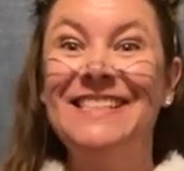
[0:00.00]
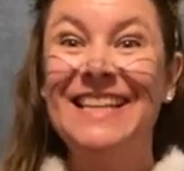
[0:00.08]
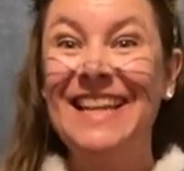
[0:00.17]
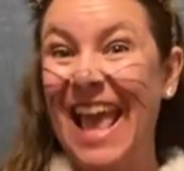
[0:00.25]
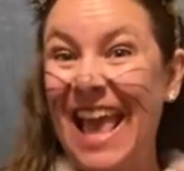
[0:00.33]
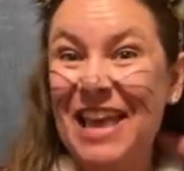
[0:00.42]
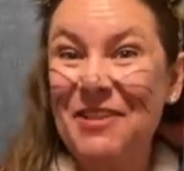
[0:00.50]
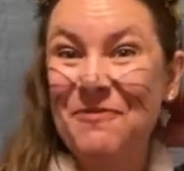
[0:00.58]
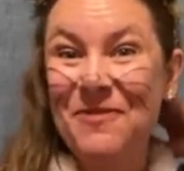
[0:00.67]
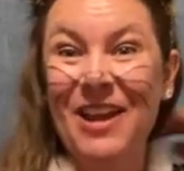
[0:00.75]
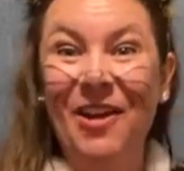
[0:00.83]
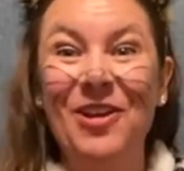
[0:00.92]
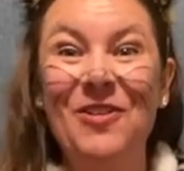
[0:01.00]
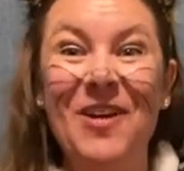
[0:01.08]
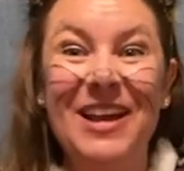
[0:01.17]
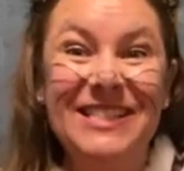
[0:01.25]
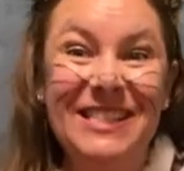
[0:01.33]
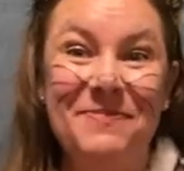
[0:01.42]
Today we are
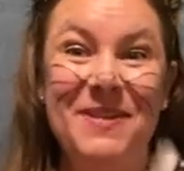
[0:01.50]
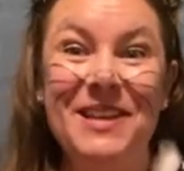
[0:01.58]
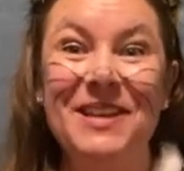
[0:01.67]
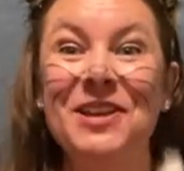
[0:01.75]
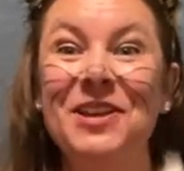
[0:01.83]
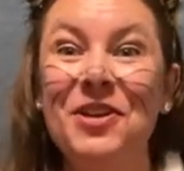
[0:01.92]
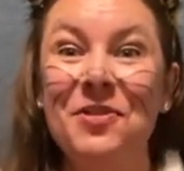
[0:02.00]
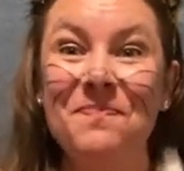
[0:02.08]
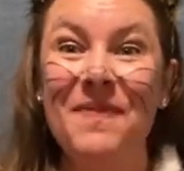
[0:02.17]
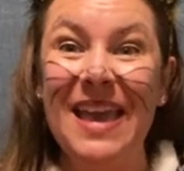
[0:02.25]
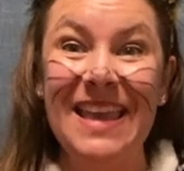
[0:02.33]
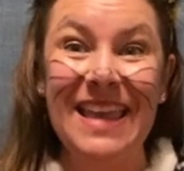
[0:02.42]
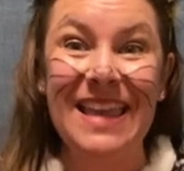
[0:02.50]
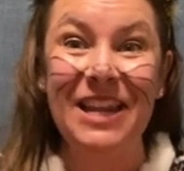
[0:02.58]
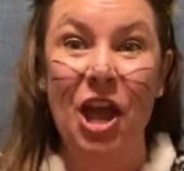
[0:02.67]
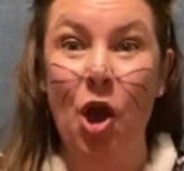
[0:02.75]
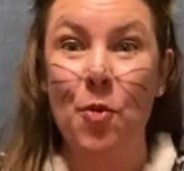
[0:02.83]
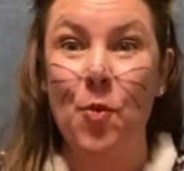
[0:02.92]
going to be
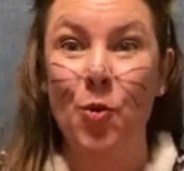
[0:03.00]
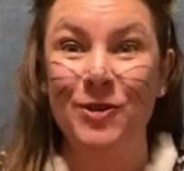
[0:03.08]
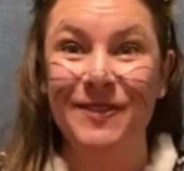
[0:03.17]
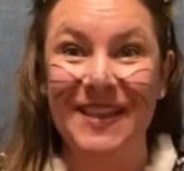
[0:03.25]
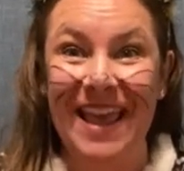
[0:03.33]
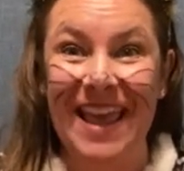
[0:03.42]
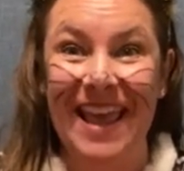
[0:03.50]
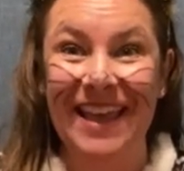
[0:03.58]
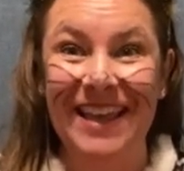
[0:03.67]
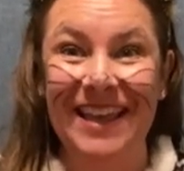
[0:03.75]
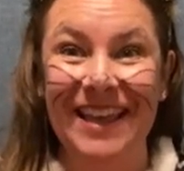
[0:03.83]
making a mosaic.